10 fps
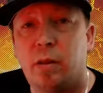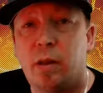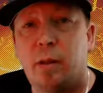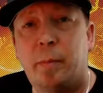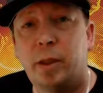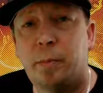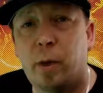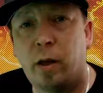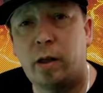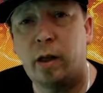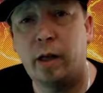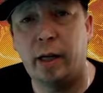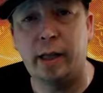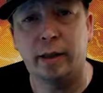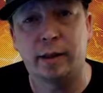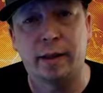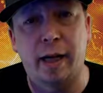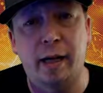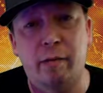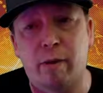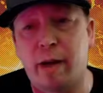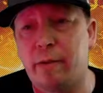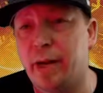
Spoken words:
benchmark, and it stayed right